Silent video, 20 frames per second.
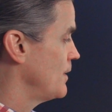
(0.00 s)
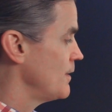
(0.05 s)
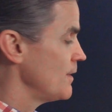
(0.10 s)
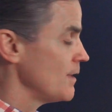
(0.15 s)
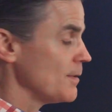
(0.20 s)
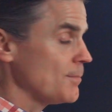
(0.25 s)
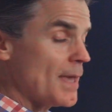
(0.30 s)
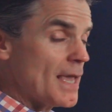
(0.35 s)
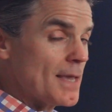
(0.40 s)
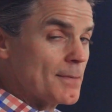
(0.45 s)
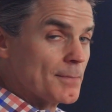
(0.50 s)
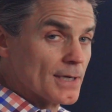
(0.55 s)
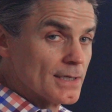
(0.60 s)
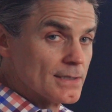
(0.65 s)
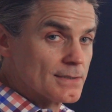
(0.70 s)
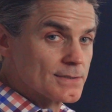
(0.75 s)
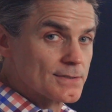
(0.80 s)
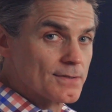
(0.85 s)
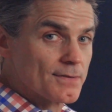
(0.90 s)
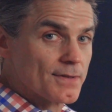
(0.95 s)
The
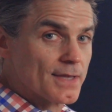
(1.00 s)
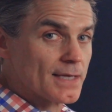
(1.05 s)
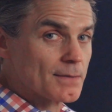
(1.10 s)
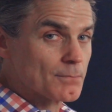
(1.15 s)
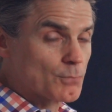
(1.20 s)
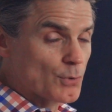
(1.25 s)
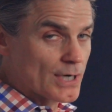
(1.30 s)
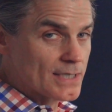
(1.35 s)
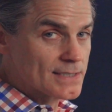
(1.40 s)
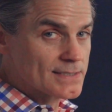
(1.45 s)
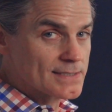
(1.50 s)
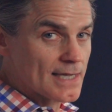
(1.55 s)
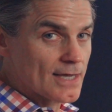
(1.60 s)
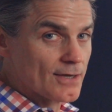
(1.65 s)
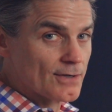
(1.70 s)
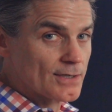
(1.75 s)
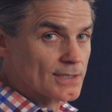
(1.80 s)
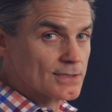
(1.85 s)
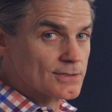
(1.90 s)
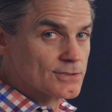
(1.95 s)
payment then breaks
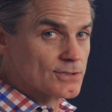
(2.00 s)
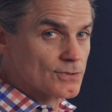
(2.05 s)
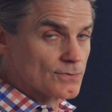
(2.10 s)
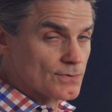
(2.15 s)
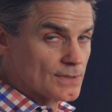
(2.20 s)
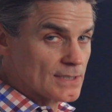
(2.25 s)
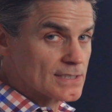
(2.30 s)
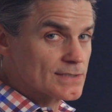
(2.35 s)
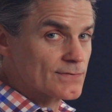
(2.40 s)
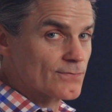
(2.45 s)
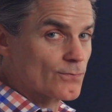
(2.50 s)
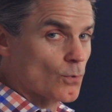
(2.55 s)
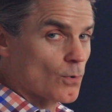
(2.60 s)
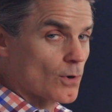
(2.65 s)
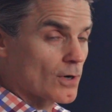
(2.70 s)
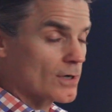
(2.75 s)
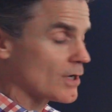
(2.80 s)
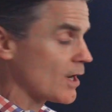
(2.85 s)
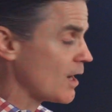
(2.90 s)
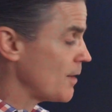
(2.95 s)
down into these
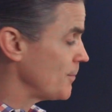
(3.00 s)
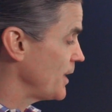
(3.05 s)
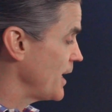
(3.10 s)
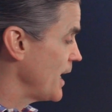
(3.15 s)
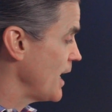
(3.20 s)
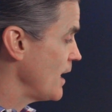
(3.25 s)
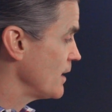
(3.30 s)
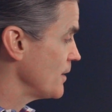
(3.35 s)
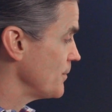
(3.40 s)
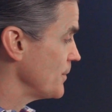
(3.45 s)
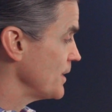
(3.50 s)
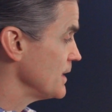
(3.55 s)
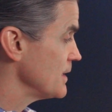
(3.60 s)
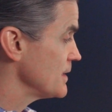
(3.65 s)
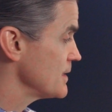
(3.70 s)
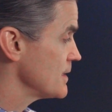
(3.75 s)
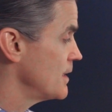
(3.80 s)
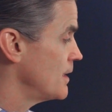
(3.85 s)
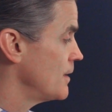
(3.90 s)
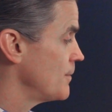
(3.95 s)
four common
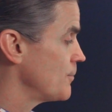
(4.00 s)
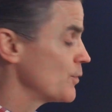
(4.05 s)
elements: